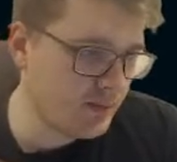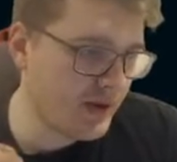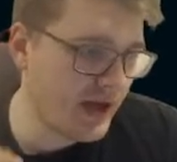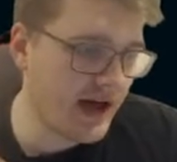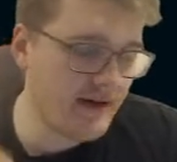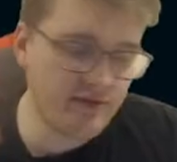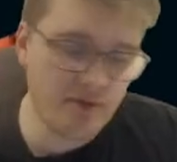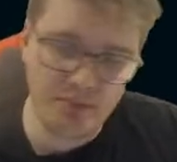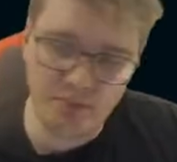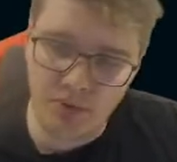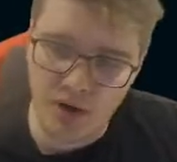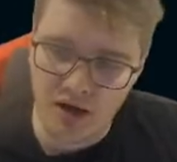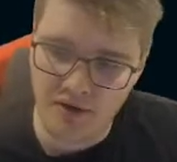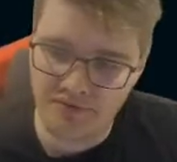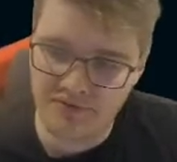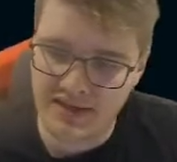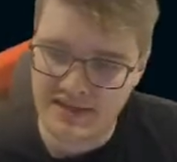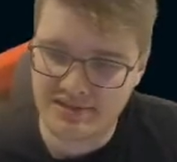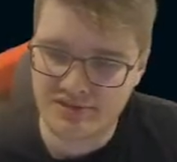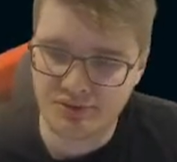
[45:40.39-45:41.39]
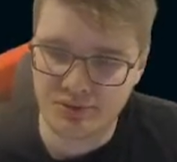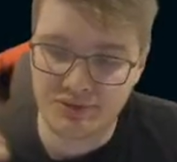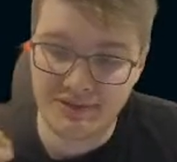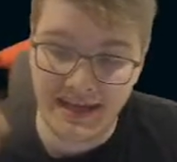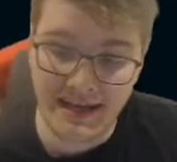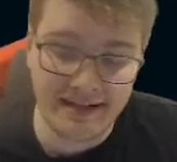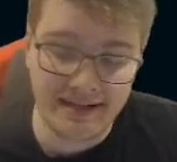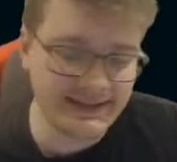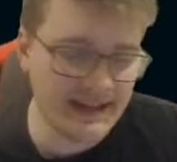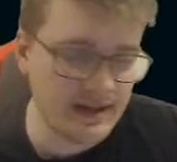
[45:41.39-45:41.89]
we have a buff that's called
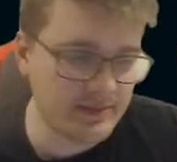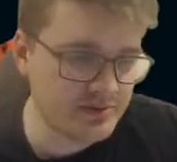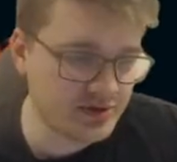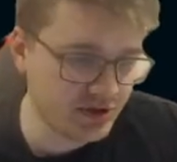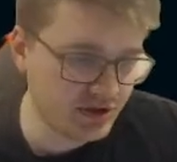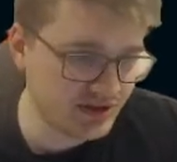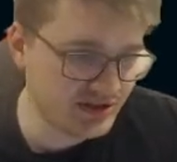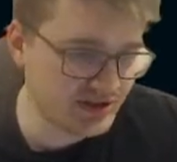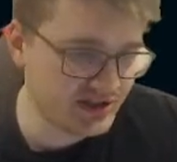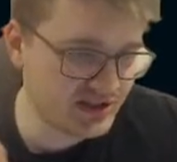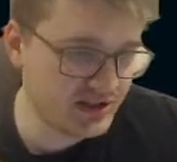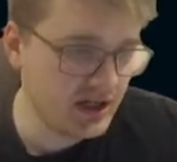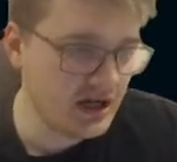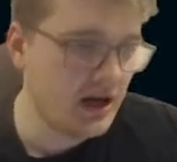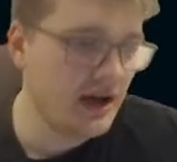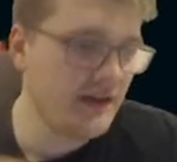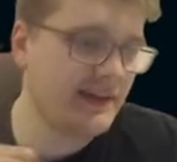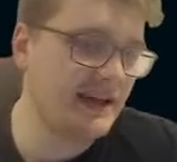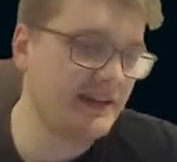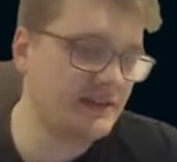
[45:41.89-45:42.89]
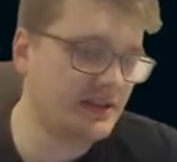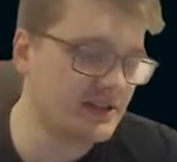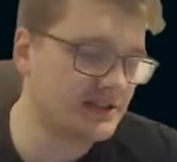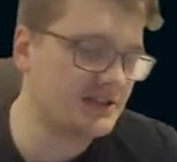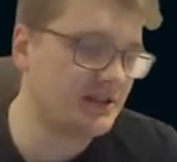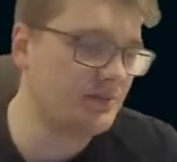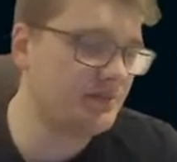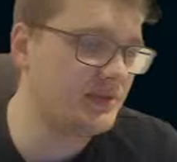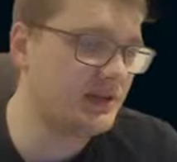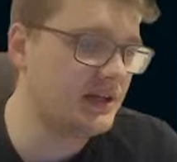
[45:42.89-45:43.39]
LDAP Search that does
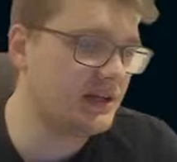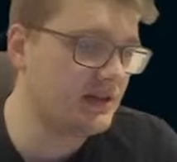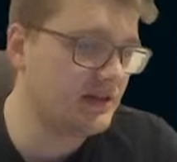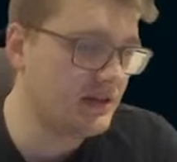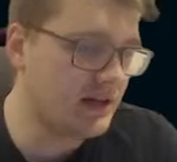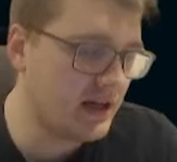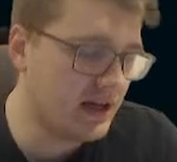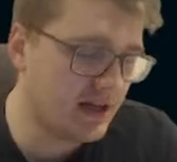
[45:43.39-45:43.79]
something